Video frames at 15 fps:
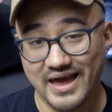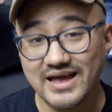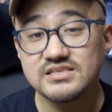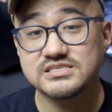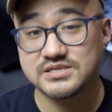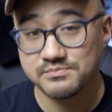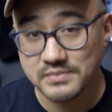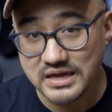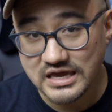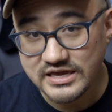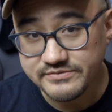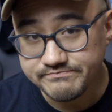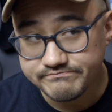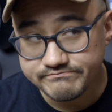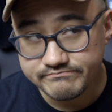And to
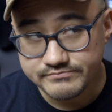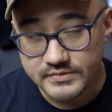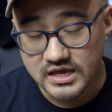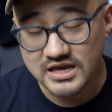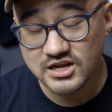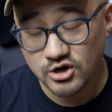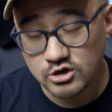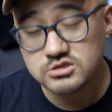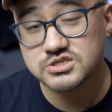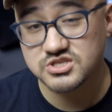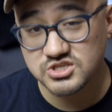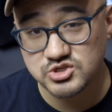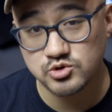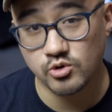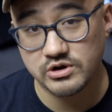me, it hurts
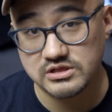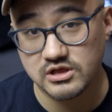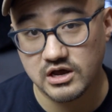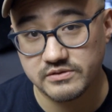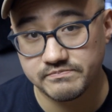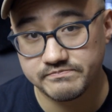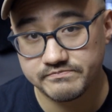the storyline.